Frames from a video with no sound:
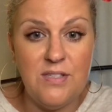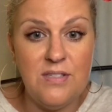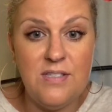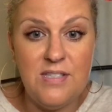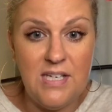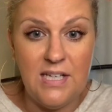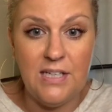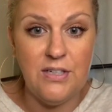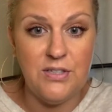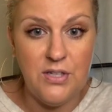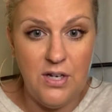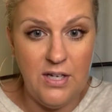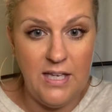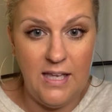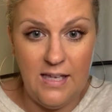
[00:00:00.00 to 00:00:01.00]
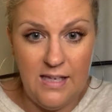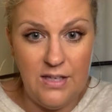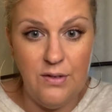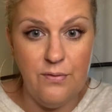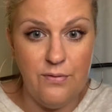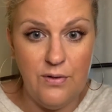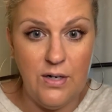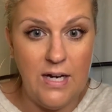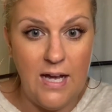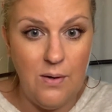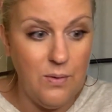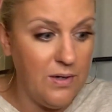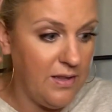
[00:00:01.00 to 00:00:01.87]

sitting here talking at you for an hour.